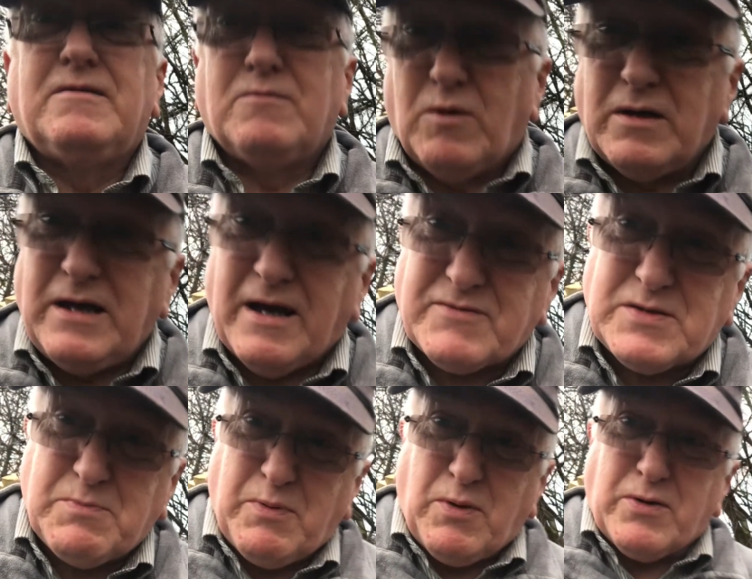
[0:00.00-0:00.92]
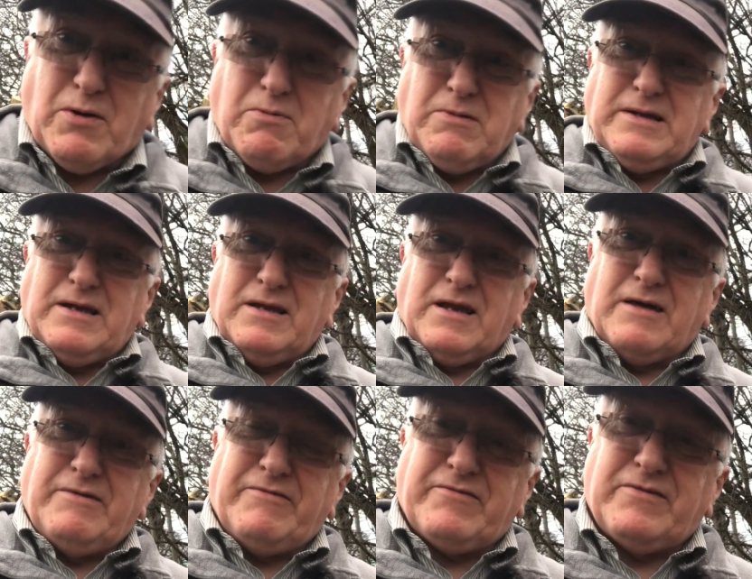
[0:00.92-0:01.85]
what you have to put up with in
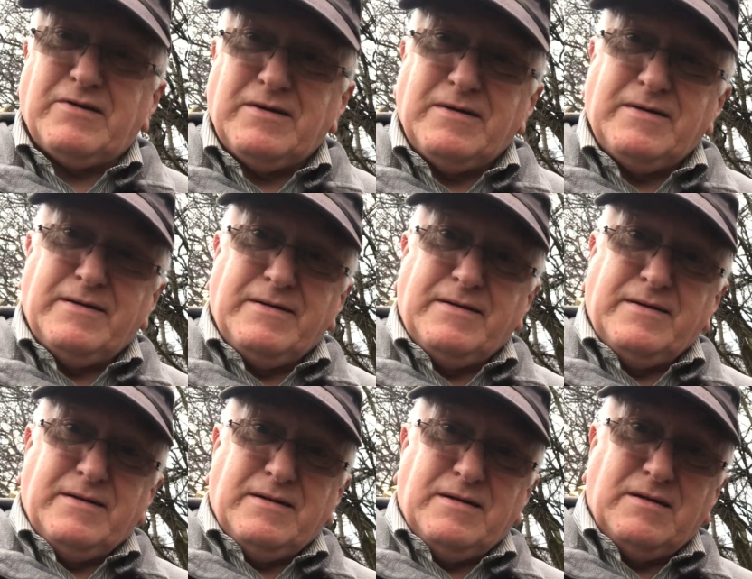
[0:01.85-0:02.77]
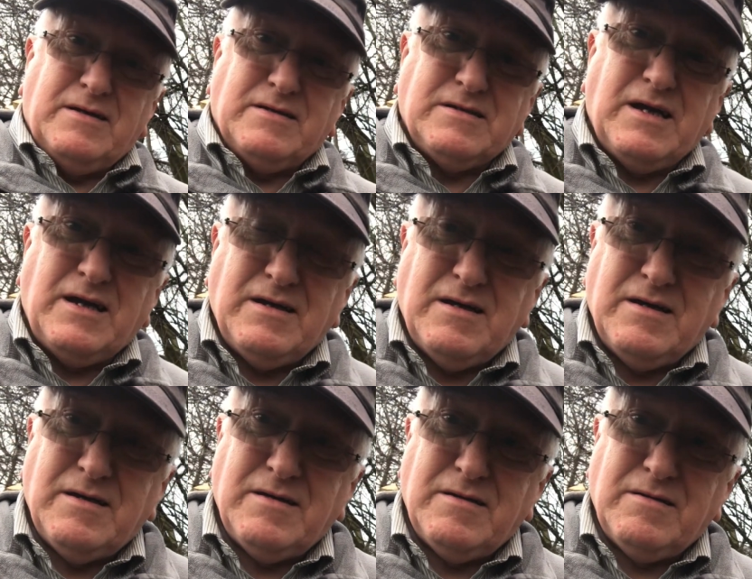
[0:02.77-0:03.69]
life. Isn't it?
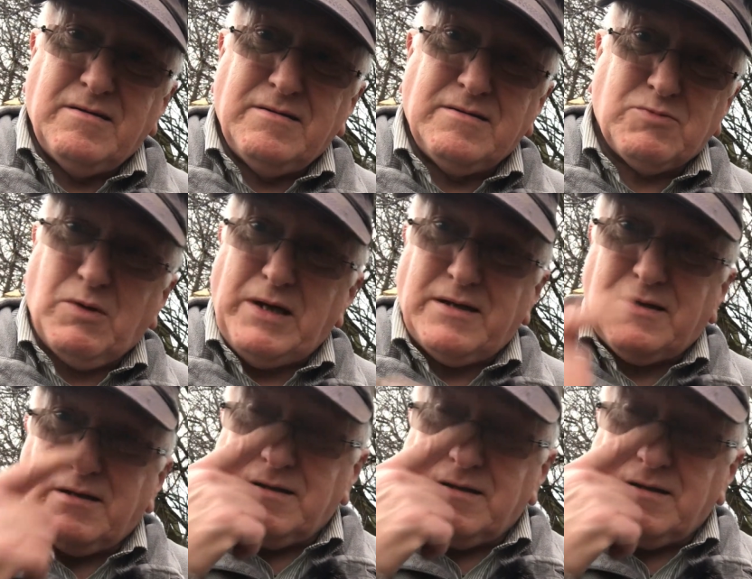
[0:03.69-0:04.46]
It's weird.